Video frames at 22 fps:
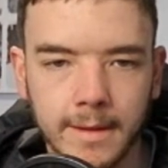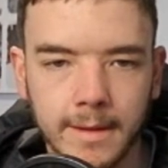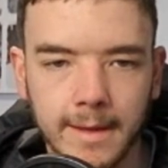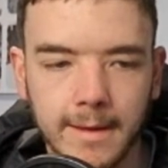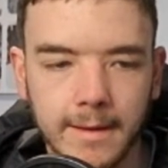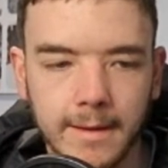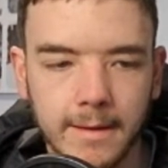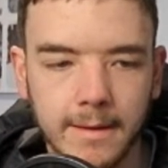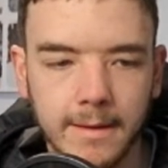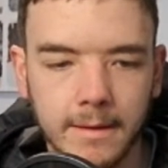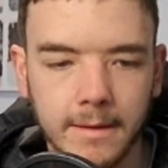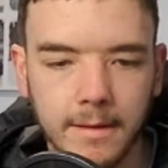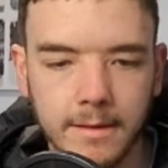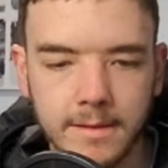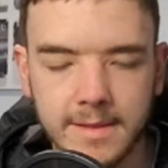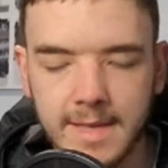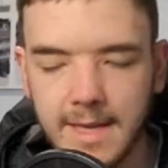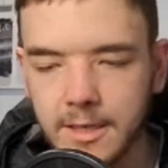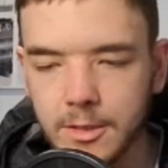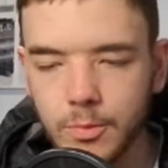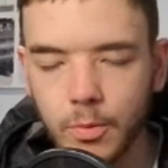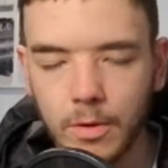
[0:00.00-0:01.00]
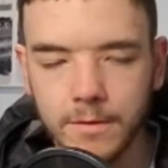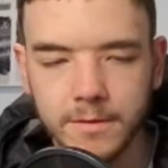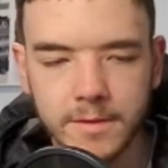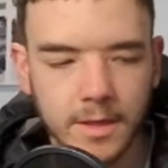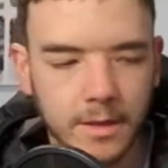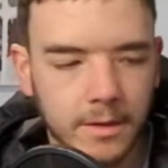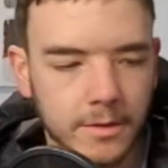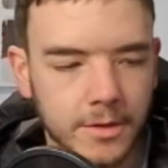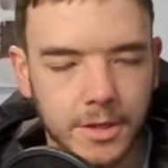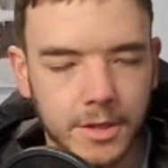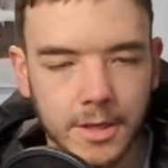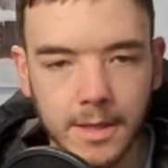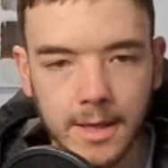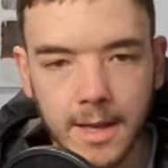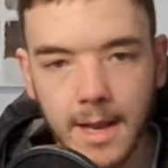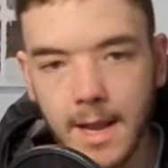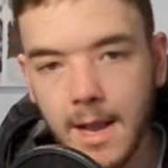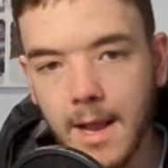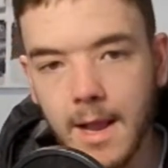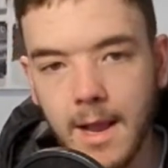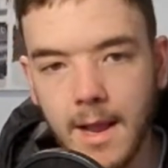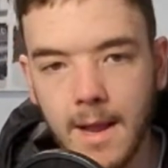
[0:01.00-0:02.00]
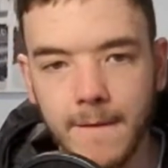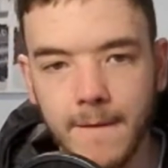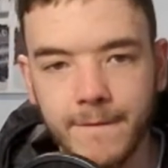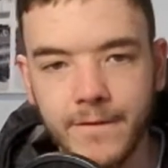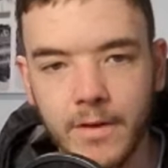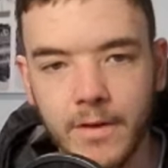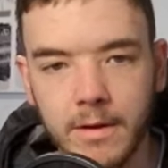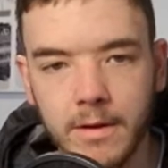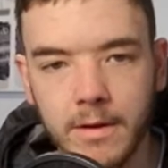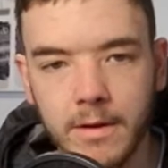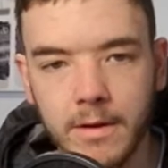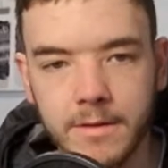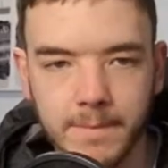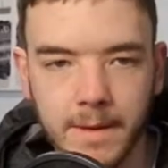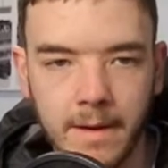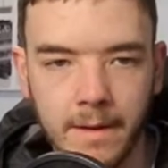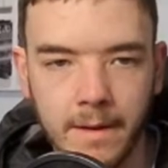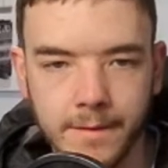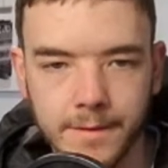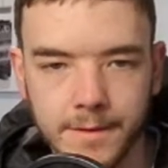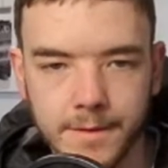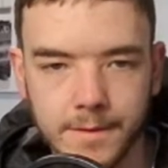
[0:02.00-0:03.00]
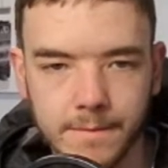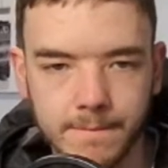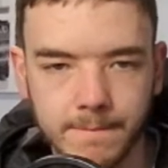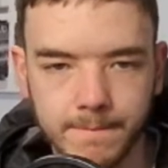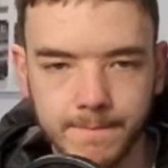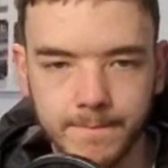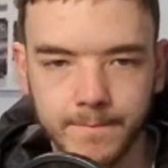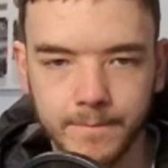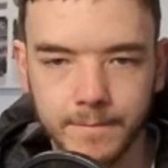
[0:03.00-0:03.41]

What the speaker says: Yeah? Takes one touch, finds his pass.